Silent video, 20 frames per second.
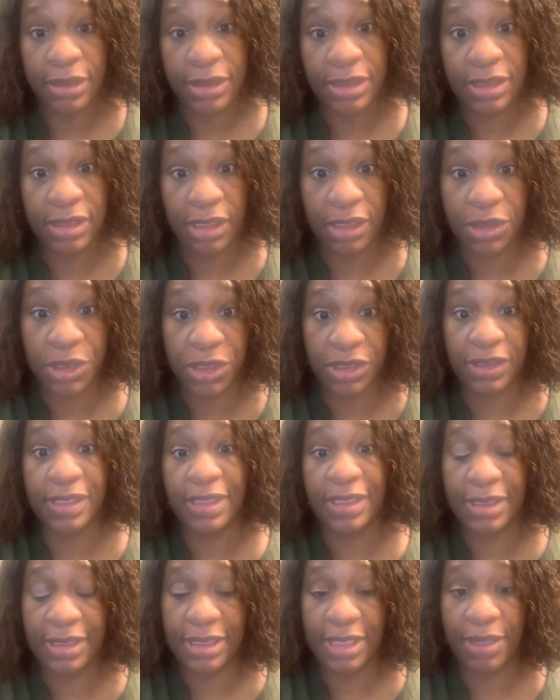such as the
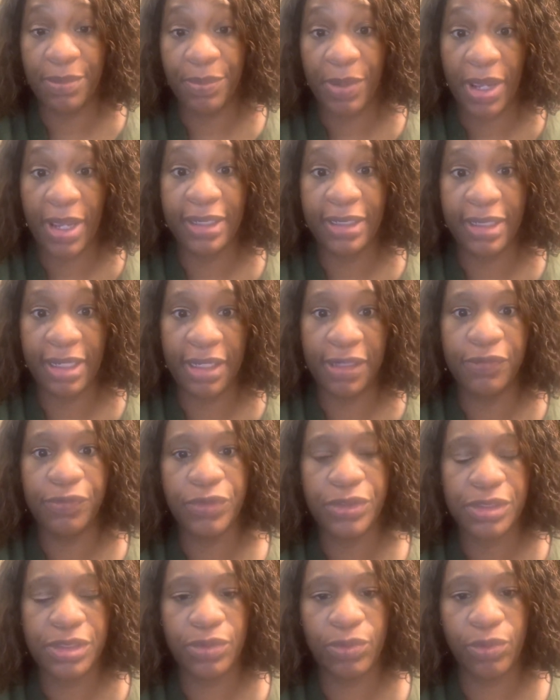example I gave
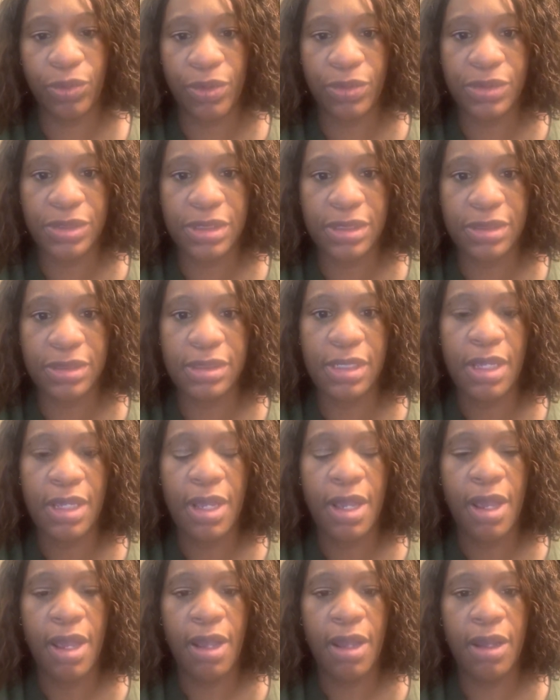with cirrhosis
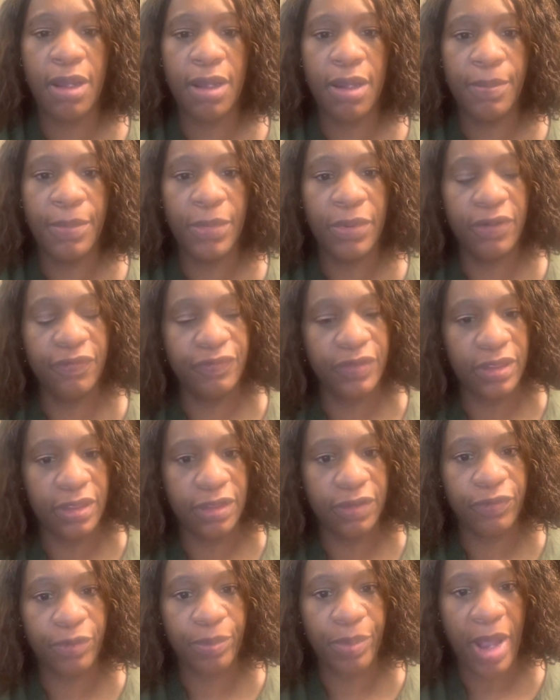of the
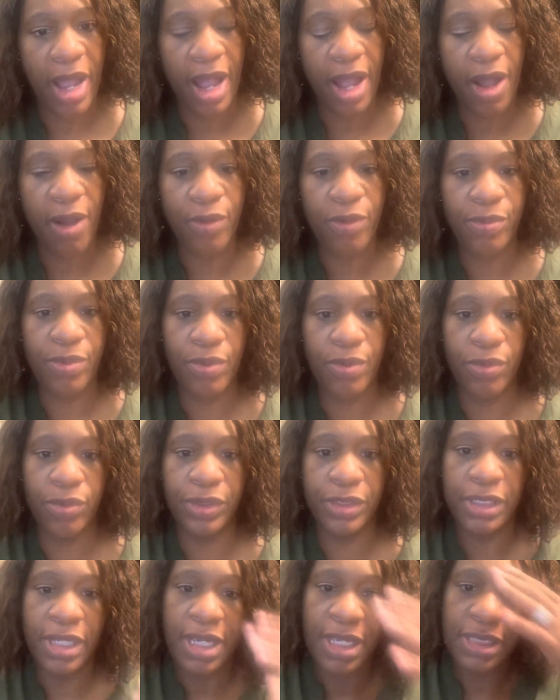liver
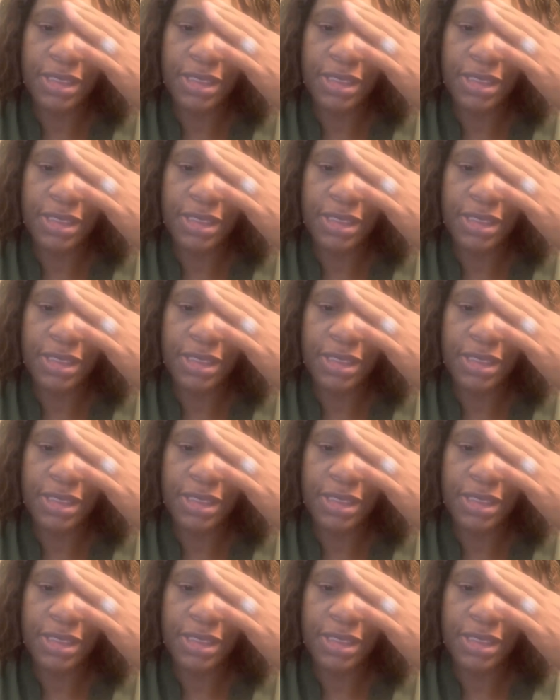PowerPoint.